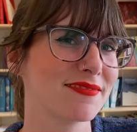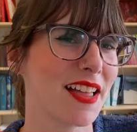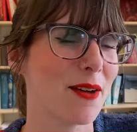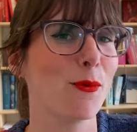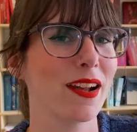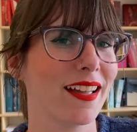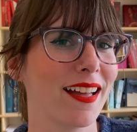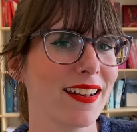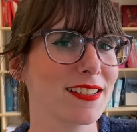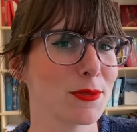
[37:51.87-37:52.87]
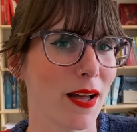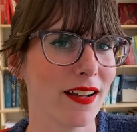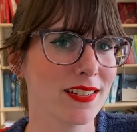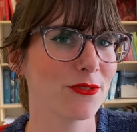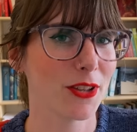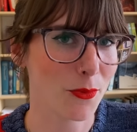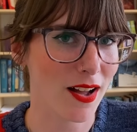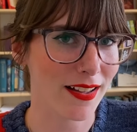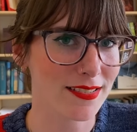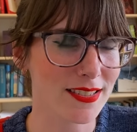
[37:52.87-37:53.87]
of what I can expect
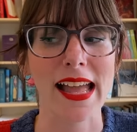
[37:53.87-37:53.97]
fit-wise.